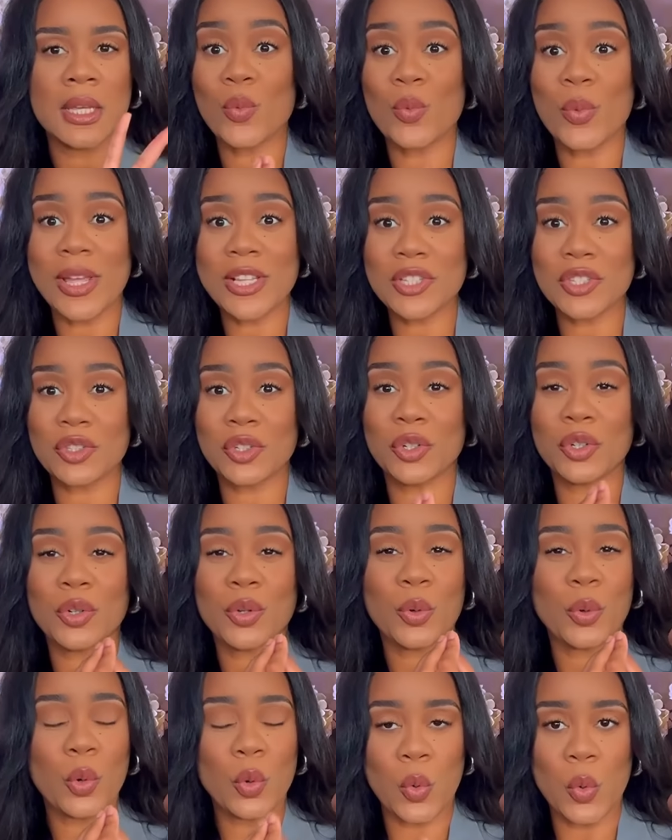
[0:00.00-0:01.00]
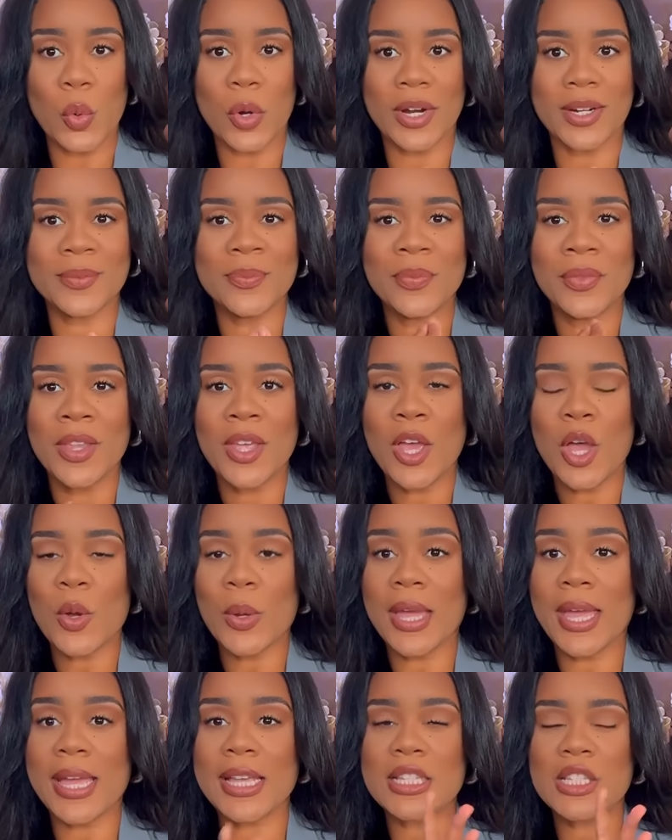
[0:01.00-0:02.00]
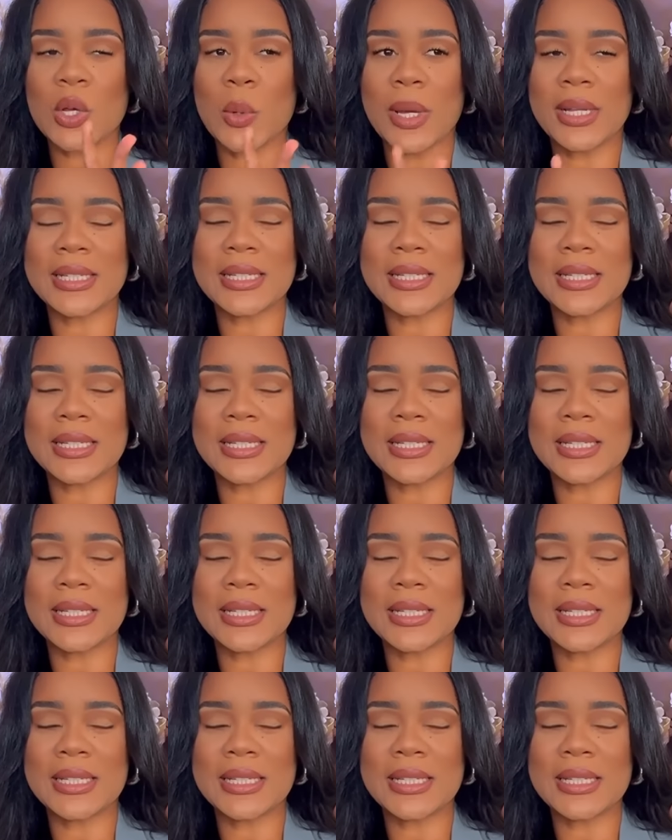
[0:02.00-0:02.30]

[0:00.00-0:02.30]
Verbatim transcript: Western core. Okay, so a